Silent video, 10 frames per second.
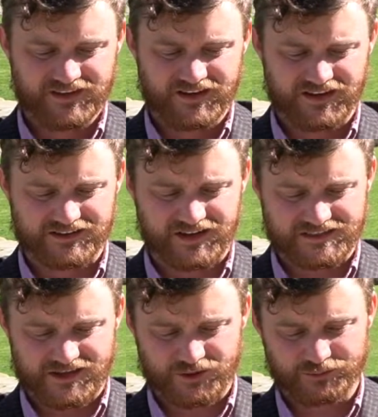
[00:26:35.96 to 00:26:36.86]
and I
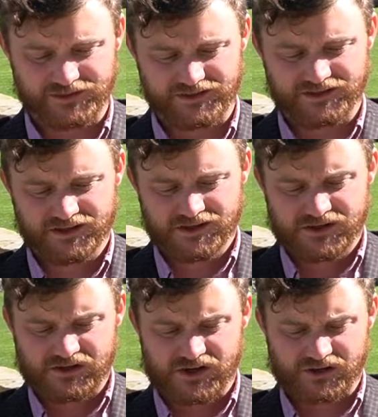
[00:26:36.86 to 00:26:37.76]
thought it would be
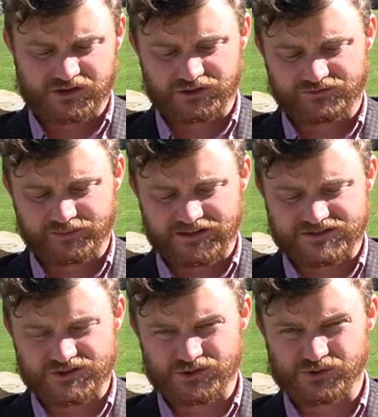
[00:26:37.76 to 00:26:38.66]
good for me
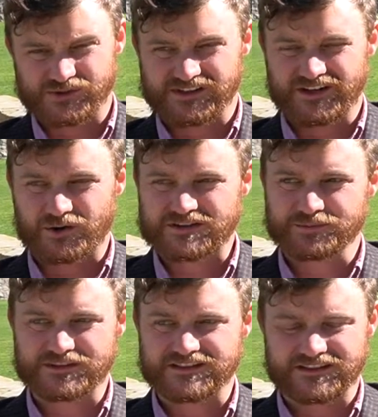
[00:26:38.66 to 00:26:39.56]
to,
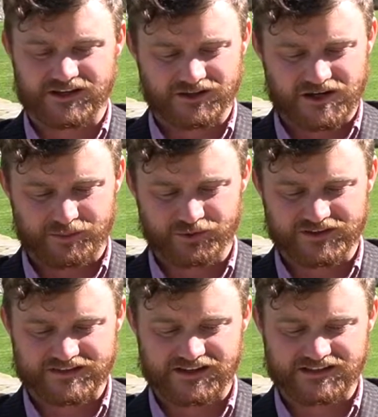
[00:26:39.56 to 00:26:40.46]
explicitly uncouple
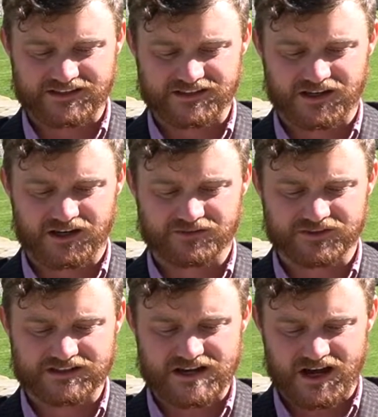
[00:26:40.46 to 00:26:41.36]
this idea of
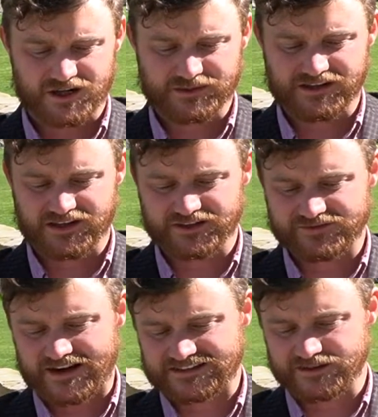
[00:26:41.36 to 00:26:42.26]
autonomy and
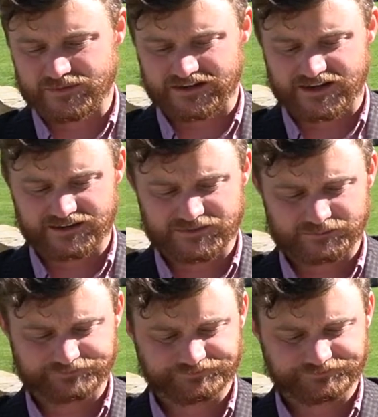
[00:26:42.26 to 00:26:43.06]
vaccine mandates.